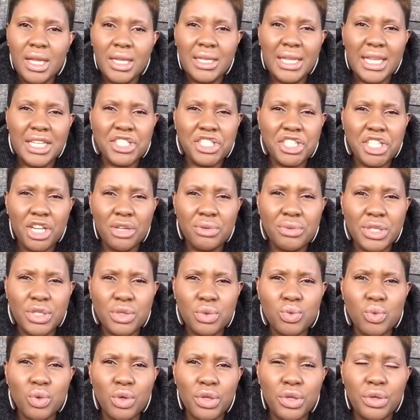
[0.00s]
that cherish
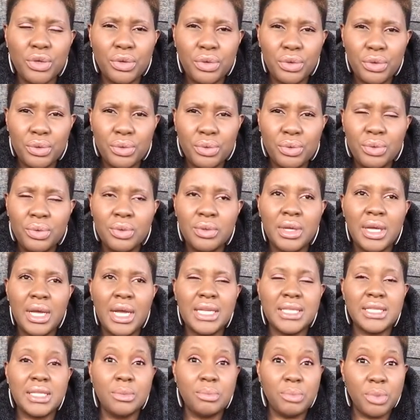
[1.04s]
what you do
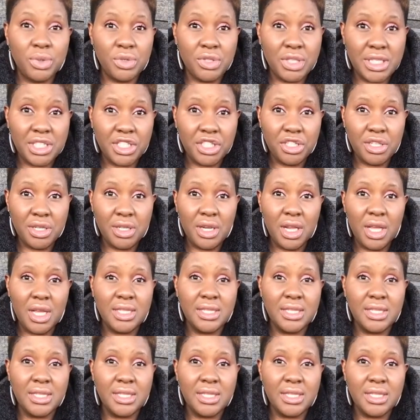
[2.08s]
as a musician,